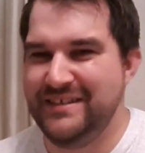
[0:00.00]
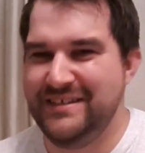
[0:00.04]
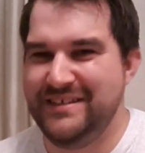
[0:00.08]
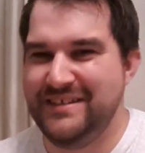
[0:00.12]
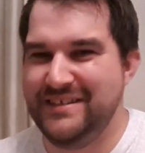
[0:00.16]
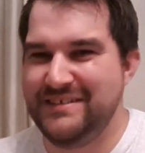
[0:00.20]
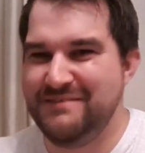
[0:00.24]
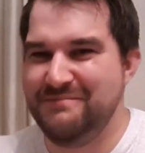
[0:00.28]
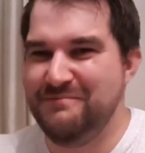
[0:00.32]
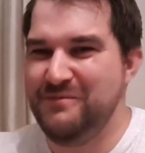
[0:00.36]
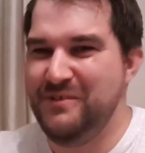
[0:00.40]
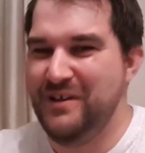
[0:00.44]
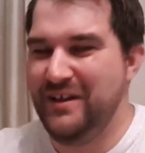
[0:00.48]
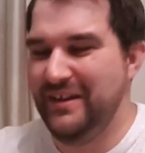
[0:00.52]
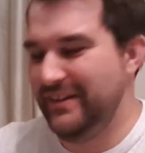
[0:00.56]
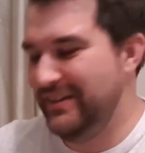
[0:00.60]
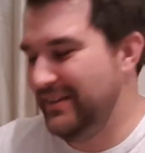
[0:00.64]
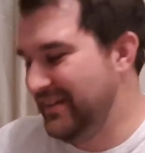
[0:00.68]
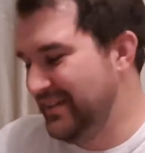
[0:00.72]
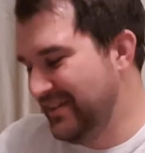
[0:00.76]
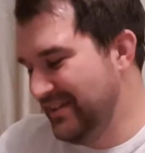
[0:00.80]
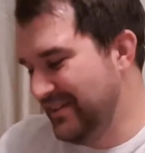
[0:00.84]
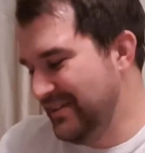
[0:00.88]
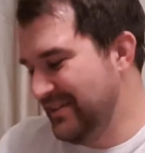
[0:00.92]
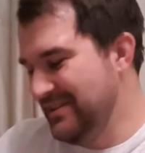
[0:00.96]
Doesn't mind.
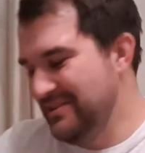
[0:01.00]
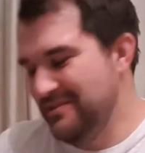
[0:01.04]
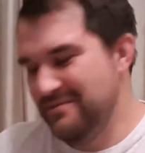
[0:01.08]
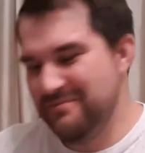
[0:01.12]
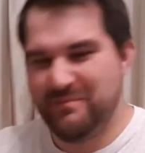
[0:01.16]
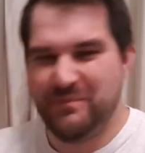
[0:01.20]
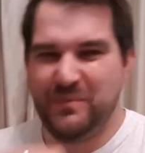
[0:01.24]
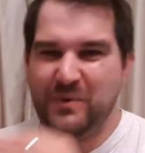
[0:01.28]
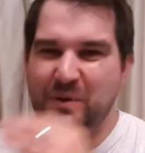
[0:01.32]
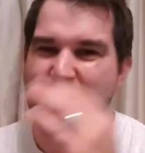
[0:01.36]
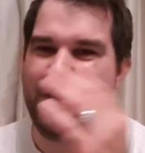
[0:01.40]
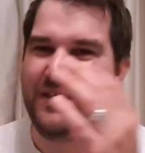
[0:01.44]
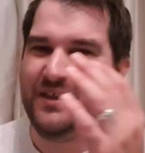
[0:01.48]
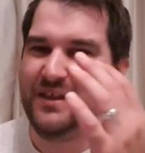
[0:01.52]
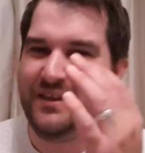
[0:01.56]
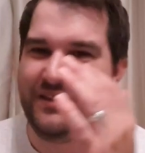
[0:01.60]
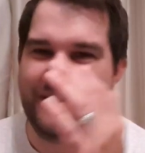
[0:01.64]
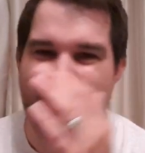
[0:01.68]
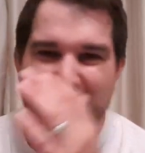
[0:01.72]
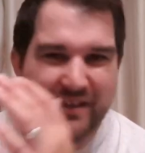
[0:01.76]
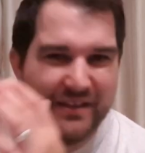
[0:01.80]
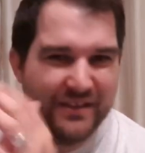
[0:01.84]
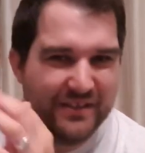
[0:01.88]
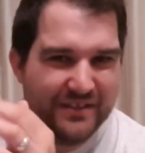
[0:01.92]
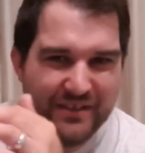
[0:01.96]
But
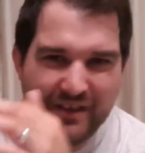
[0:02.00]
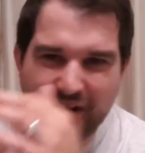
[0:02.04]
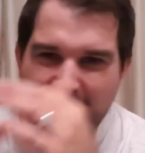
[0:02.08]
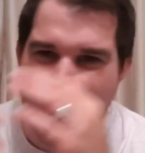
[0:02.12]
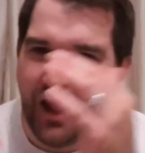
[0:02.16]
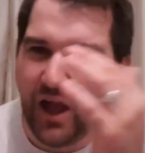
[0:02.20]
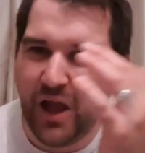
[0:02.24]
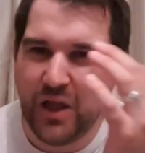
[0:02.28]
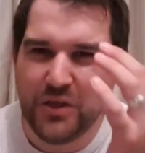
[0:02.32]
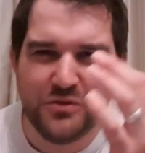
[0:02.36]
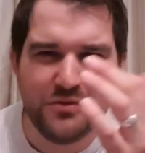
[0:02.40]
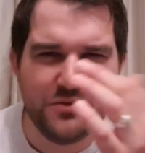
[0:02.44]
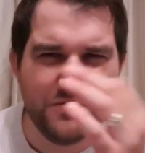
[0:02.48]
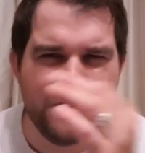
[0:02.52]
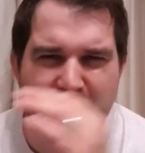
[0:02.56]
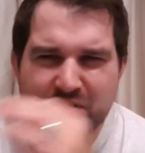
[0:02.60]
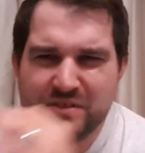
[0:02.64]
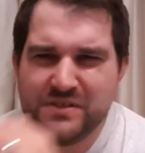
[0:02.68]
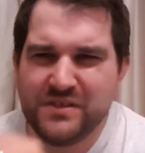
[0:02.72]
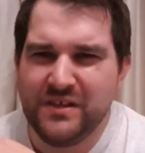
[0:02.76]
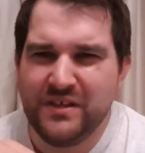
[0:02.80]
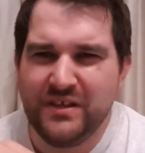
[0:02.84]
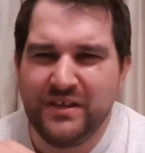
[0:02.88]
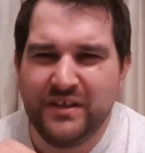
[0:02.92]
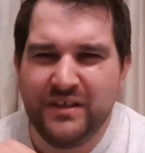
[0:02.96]
in the hundreds,